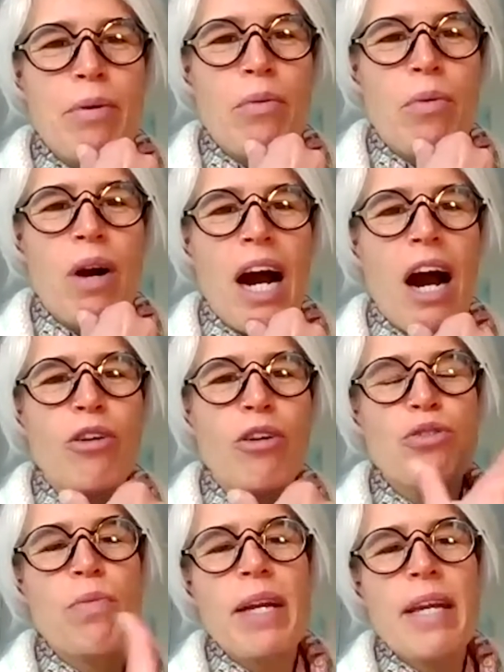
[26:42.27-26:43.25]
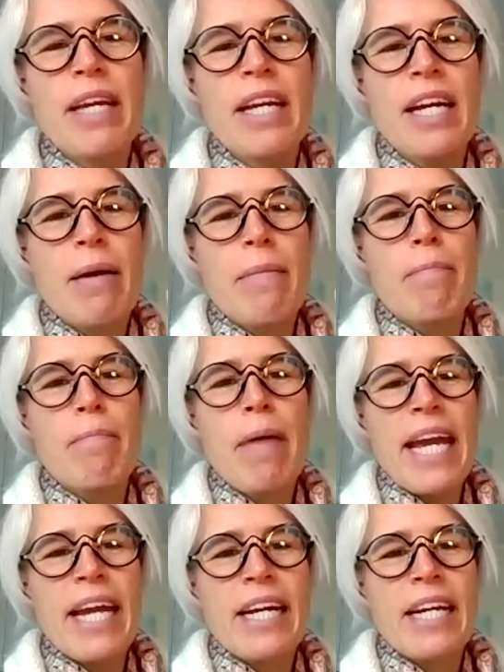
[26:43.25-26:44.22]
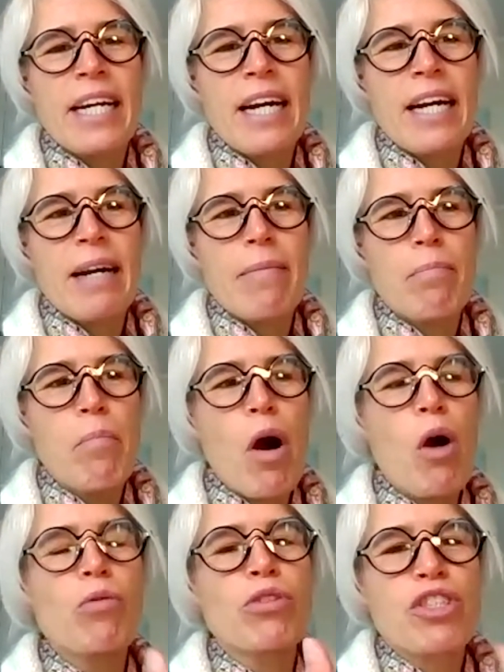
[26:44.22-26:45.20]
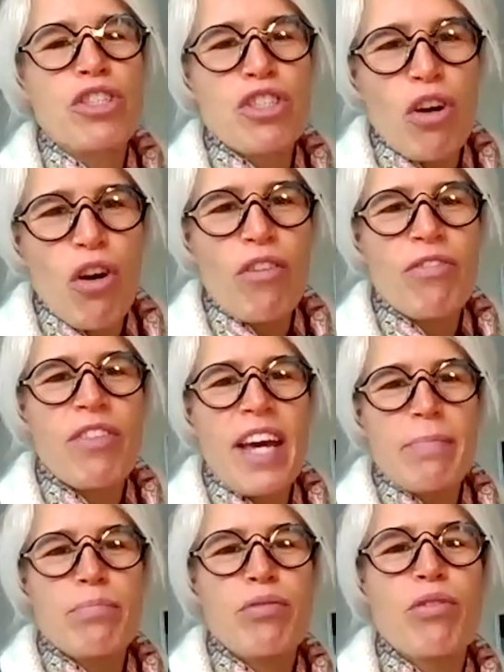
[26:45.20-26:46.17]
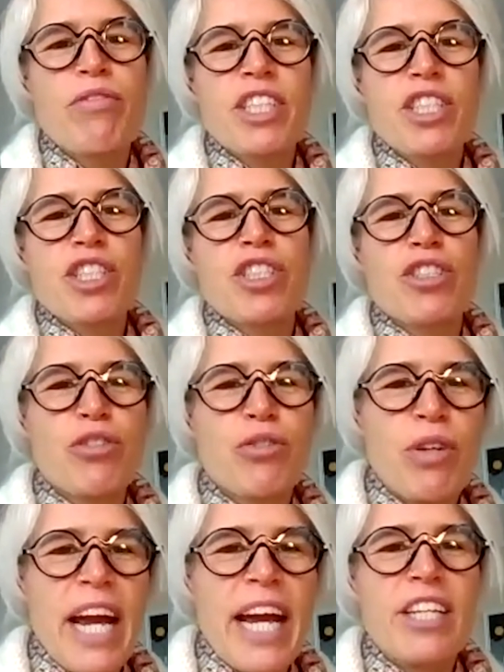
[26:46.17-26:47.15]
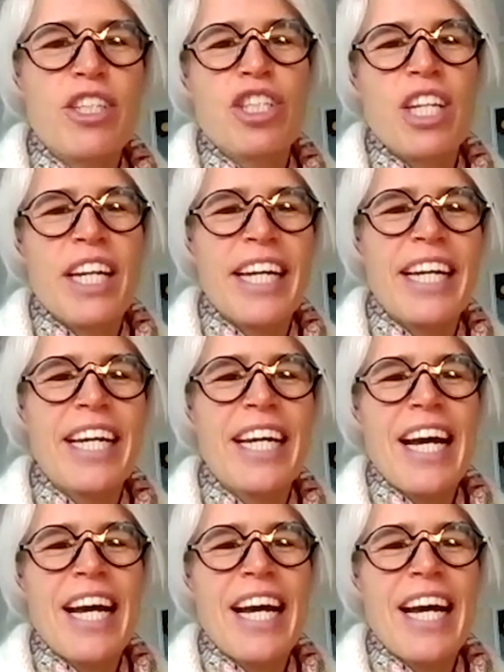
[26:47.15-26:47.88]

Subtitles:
Or how do we make most of that provision to actually